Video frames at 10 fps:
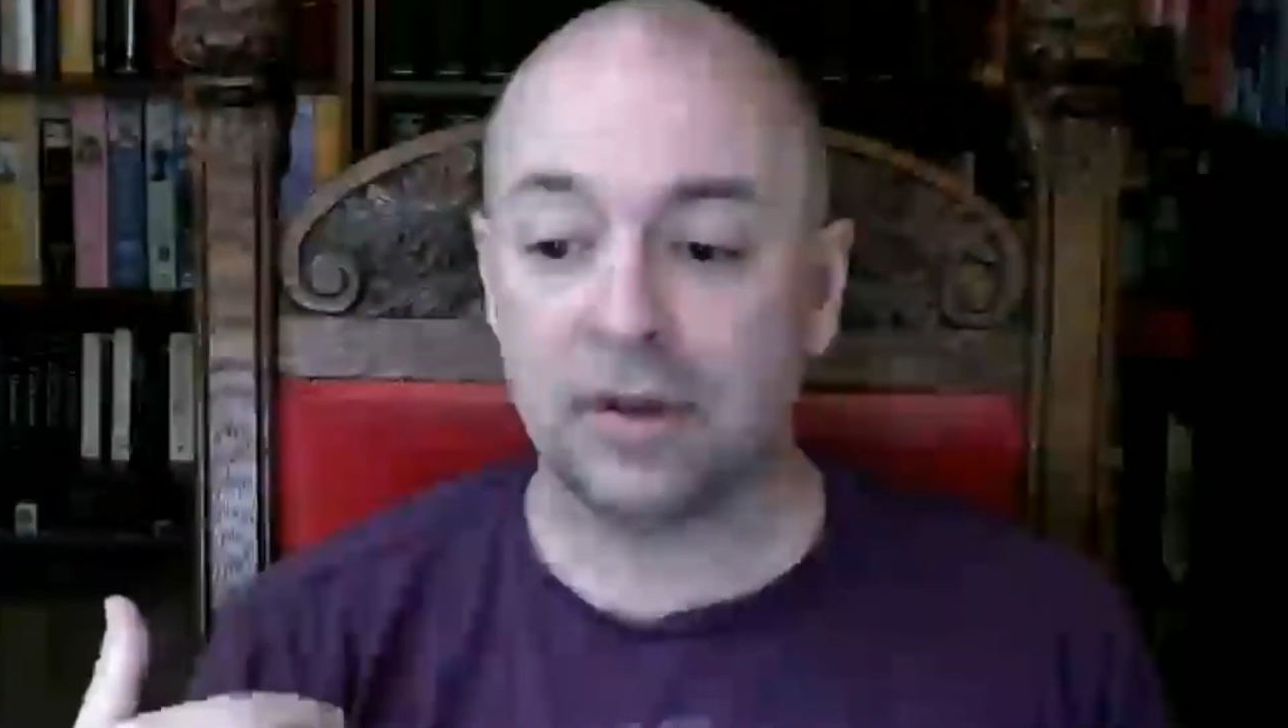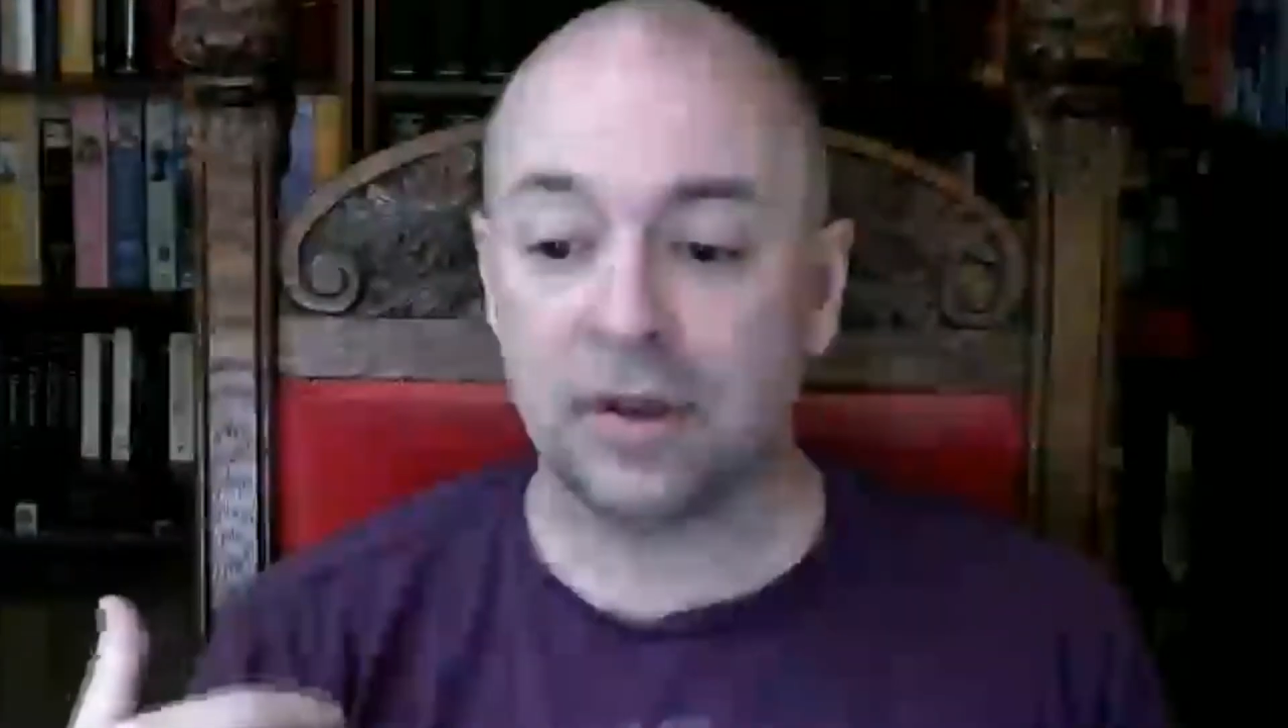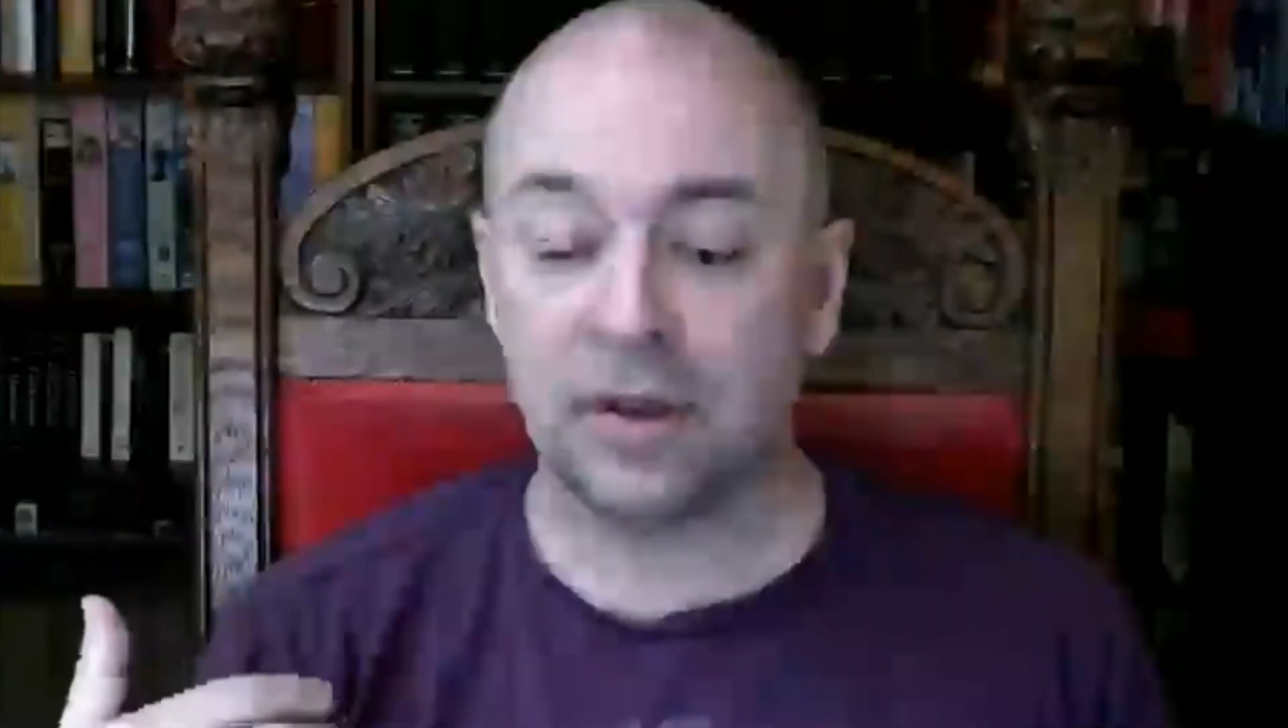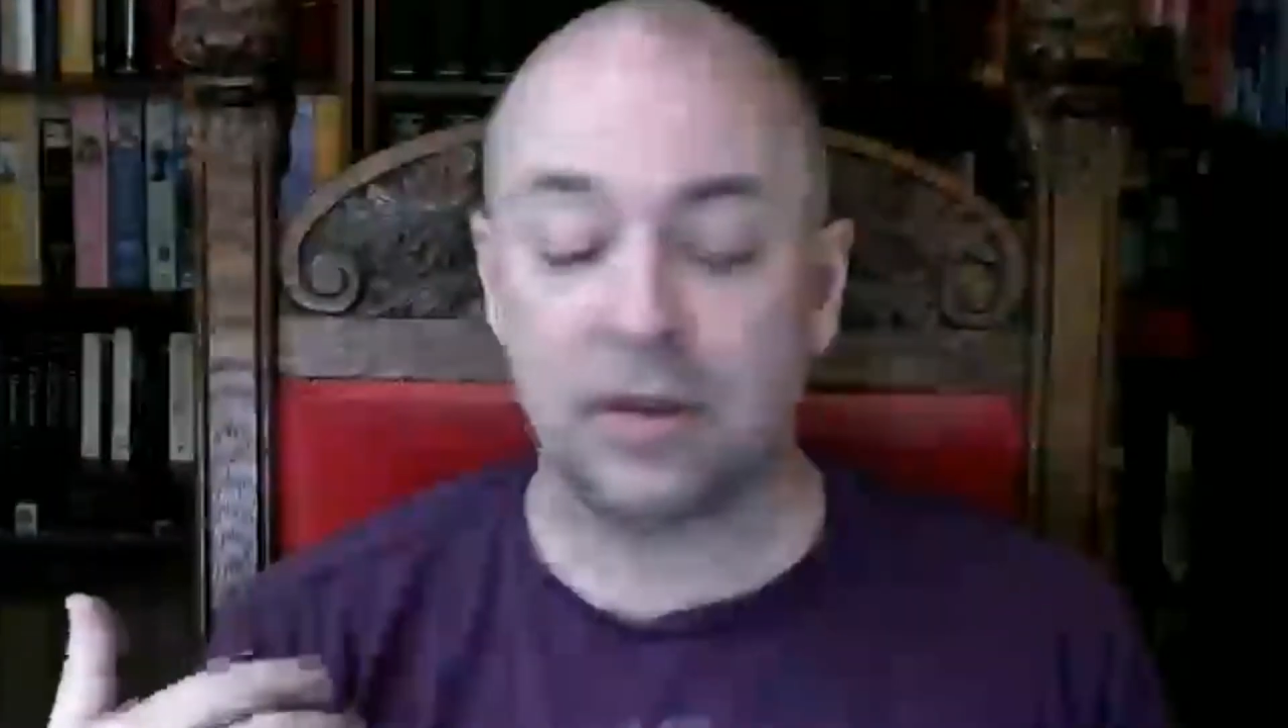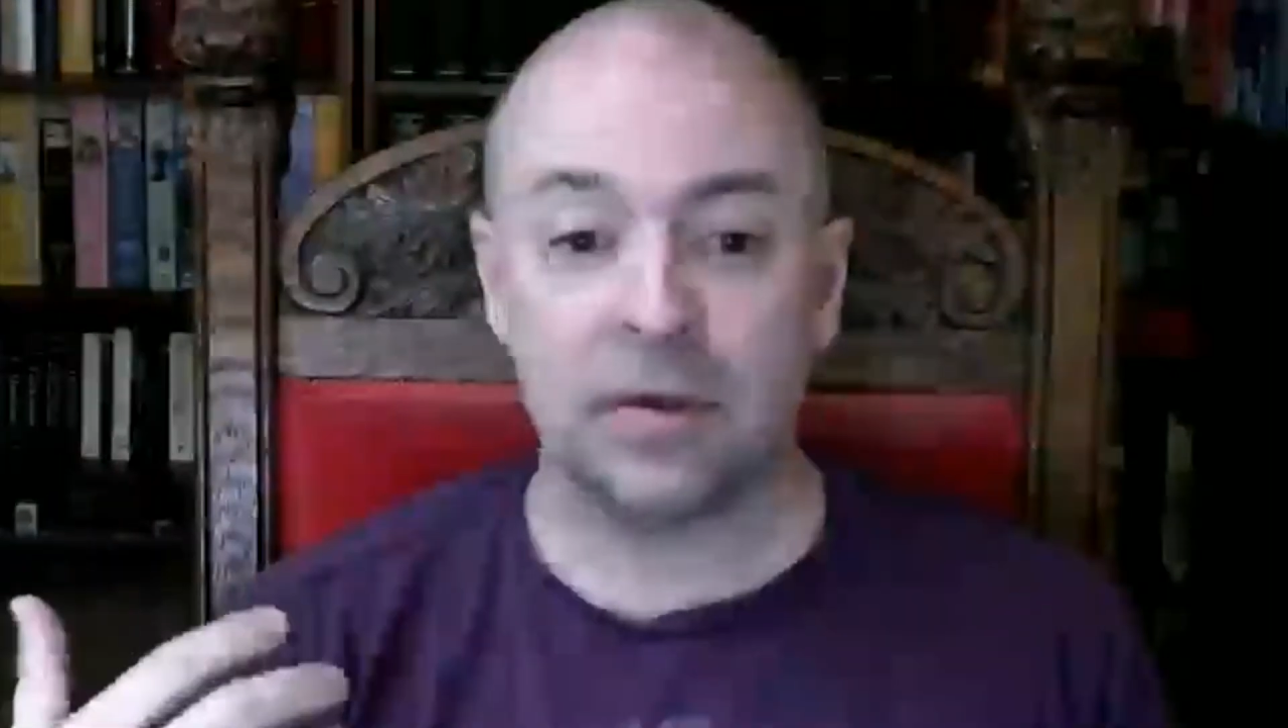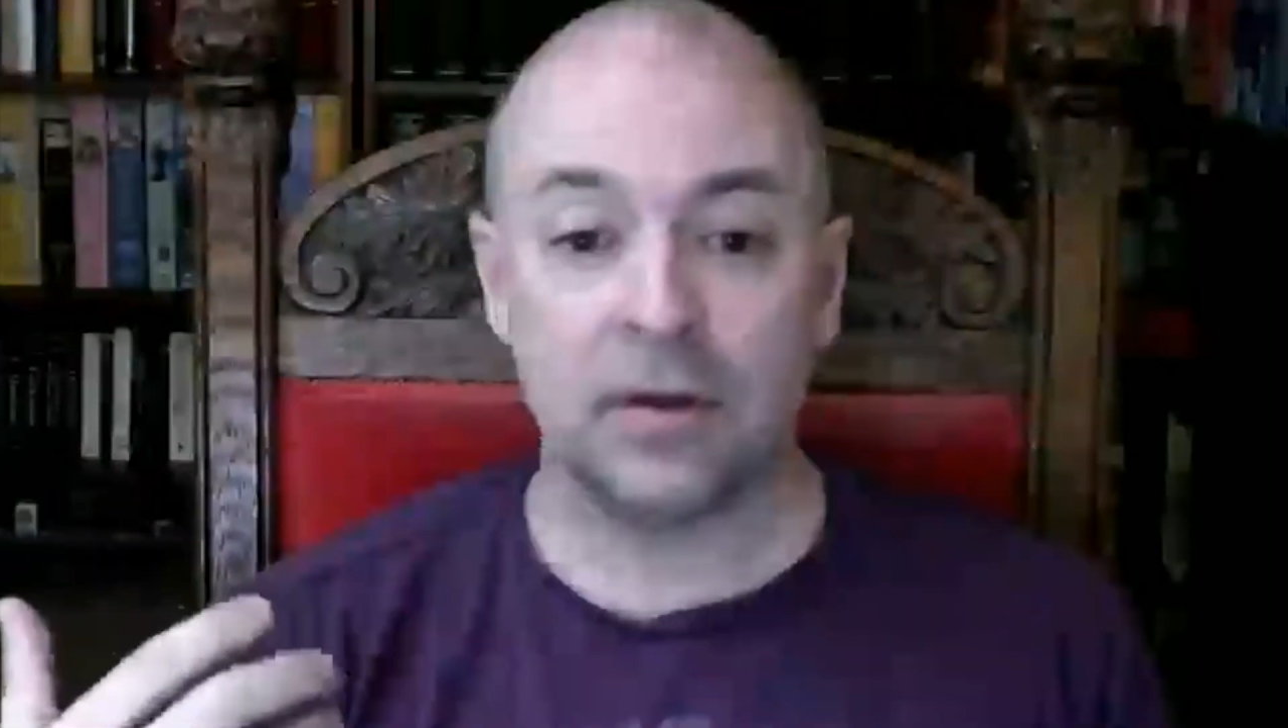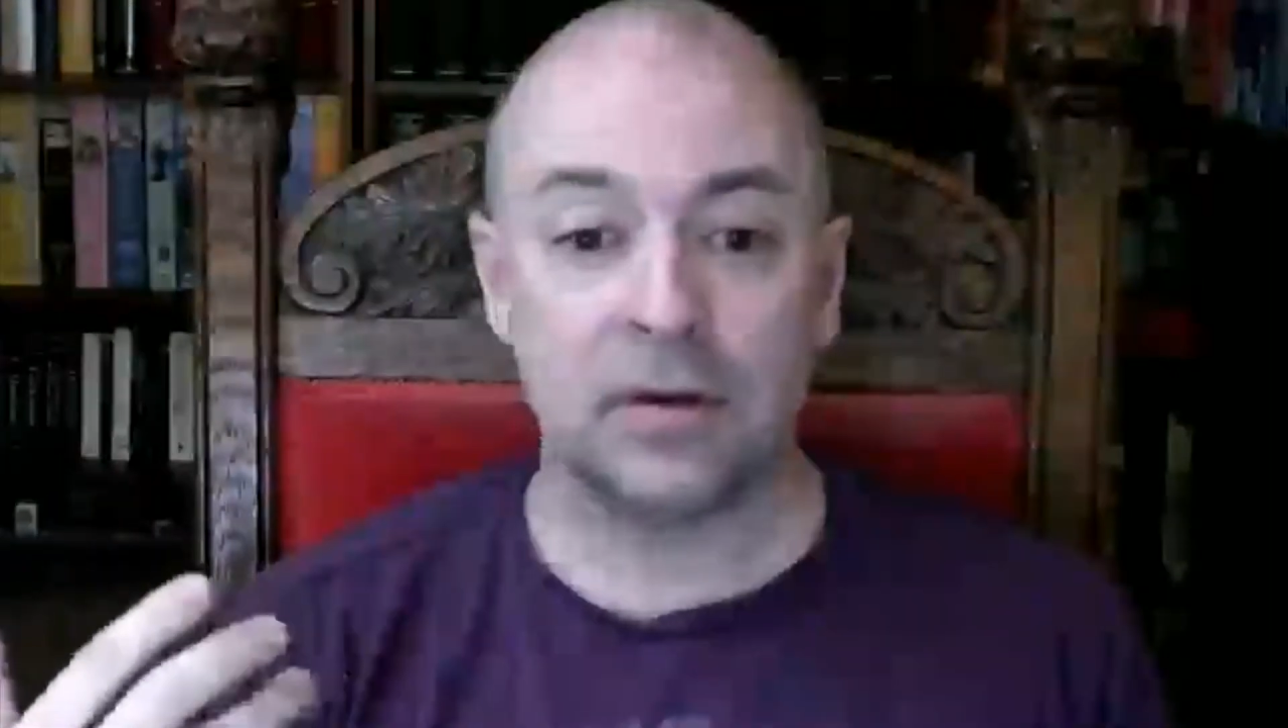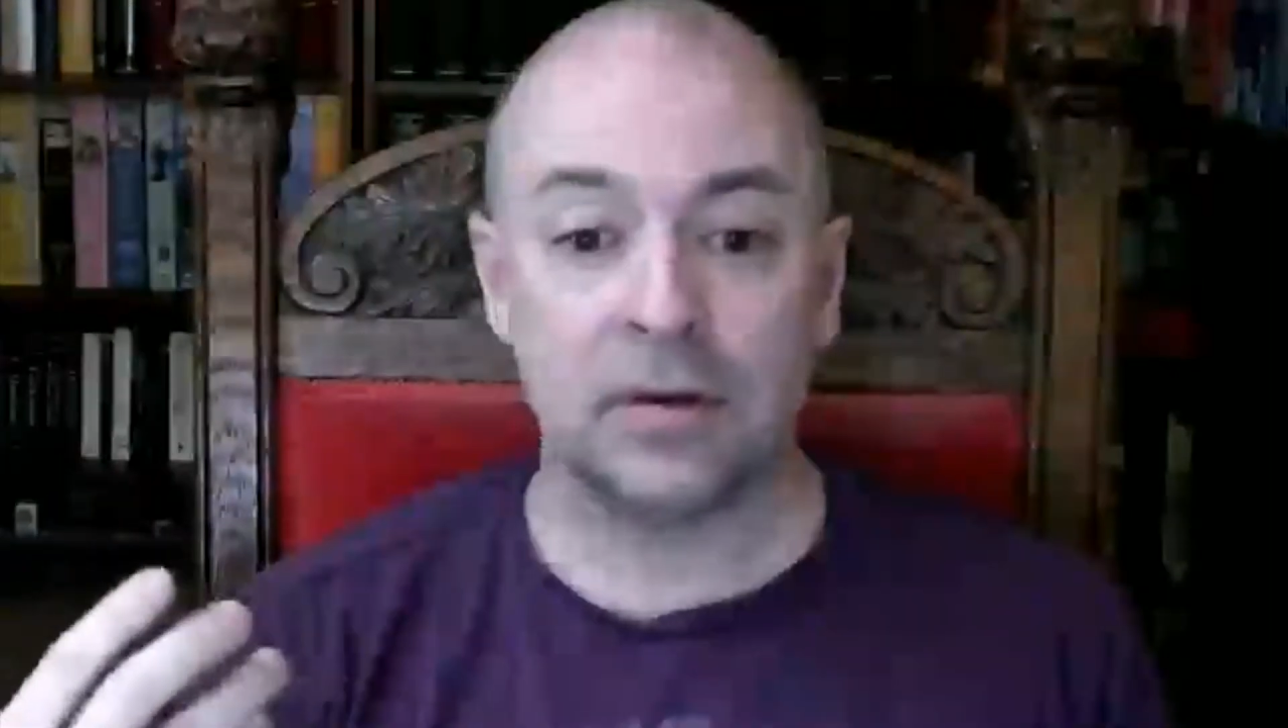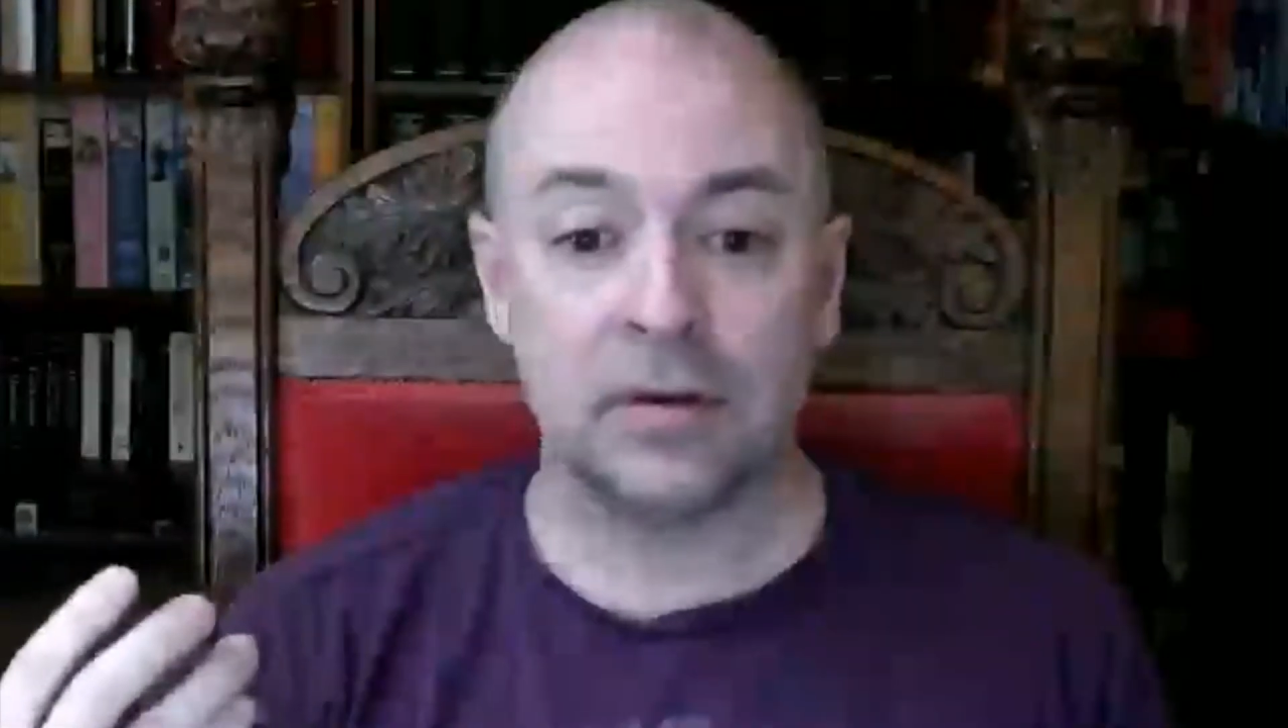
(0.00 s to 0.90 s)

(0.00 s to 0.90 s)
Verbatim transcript: the